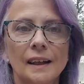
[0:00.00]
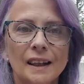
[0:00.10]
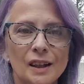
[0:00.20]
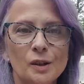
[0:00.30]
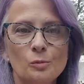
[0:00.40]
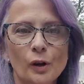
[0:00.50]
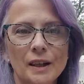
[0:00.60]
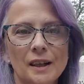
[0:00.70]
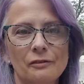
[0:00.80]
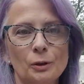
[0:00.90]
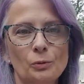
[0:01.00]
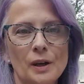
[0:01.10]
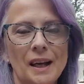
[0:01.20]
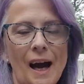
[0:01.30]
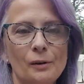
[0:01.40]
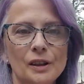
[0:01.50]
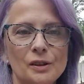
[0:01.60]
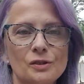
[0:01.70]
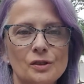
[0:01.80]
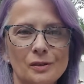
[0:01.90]
Good morning, everyone. How are you
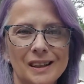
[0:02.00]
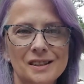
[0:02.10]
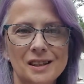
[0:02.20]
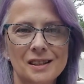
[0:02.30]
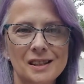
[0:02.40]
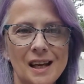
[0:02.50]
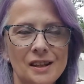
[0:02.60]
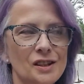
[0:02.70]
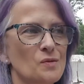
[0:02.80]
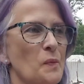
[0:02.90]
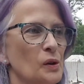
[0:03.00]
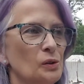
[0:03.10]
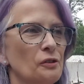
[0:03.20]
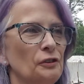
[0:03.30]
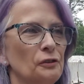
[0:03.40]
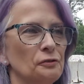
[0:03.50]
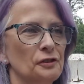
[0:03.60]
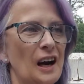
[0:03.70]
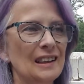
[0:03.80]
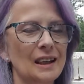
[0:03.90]
doing today, this beautiful
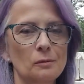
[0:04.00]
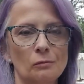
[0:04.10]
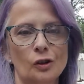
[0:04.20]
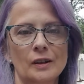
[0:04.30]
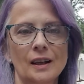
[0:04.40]
Friday morning?